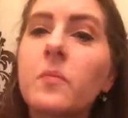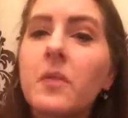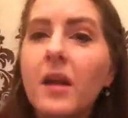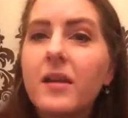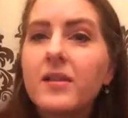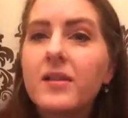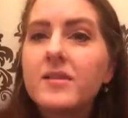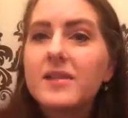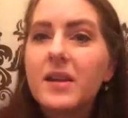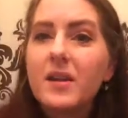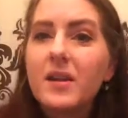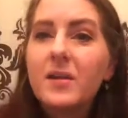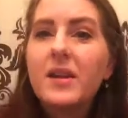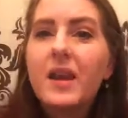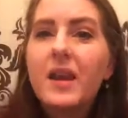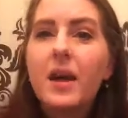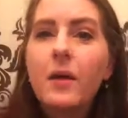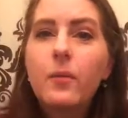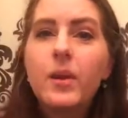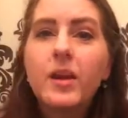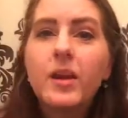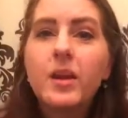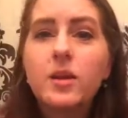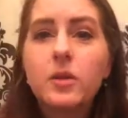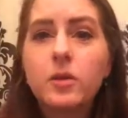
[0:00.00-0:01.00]
So now
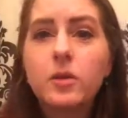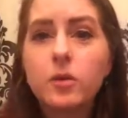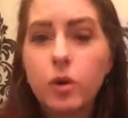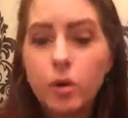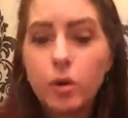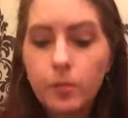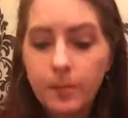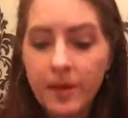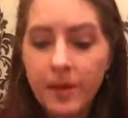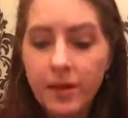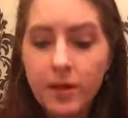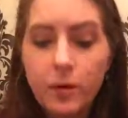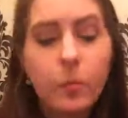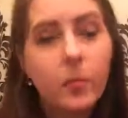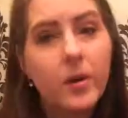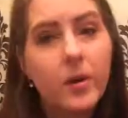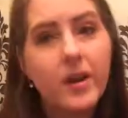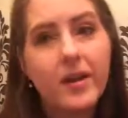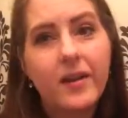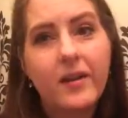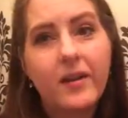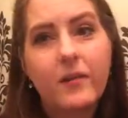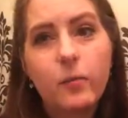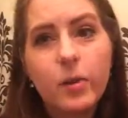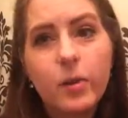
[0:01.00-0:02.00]
we're going to come in
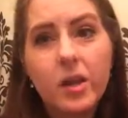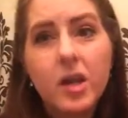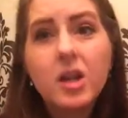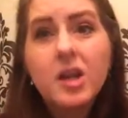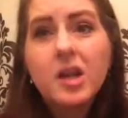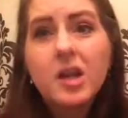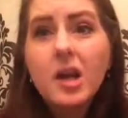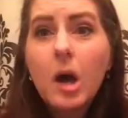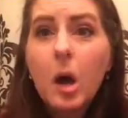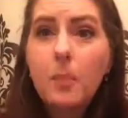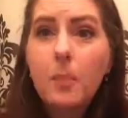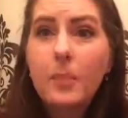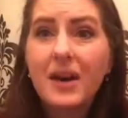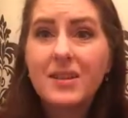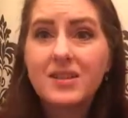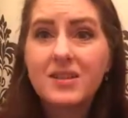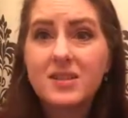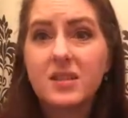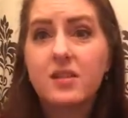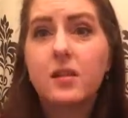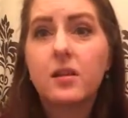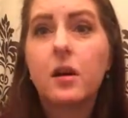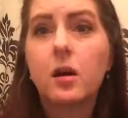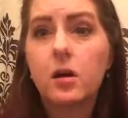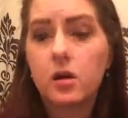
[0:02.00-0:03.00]
with, we're going to go back to
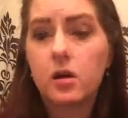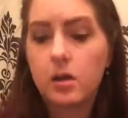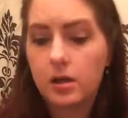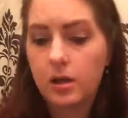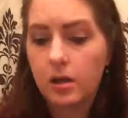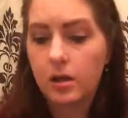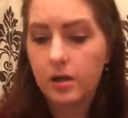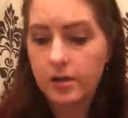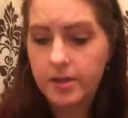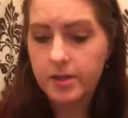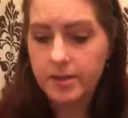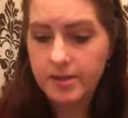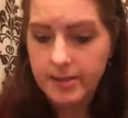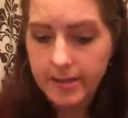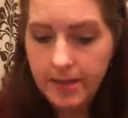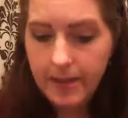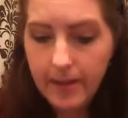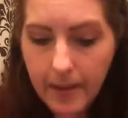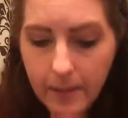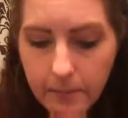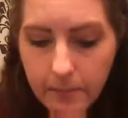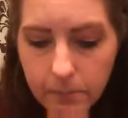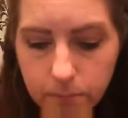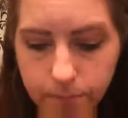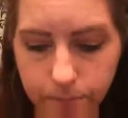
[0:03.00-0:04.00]
the highlight again.